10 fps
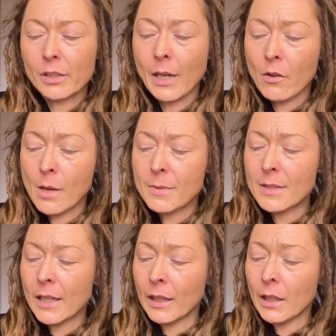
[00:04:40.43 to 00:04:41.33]
Now that I'm
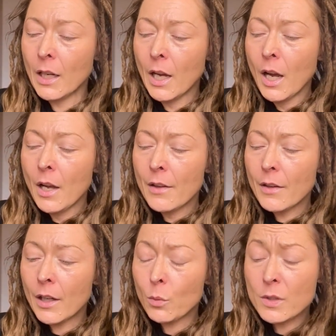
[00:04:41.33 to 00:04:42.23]
seeing,
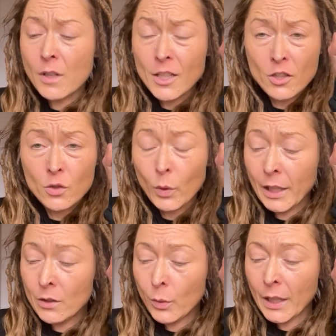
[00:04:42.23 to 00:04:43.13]
it was launched in
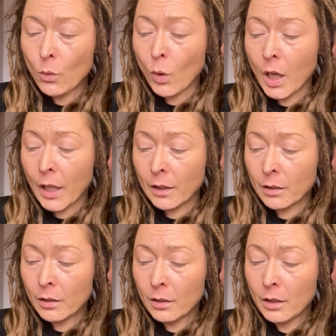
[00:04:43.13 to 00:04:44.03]
2021,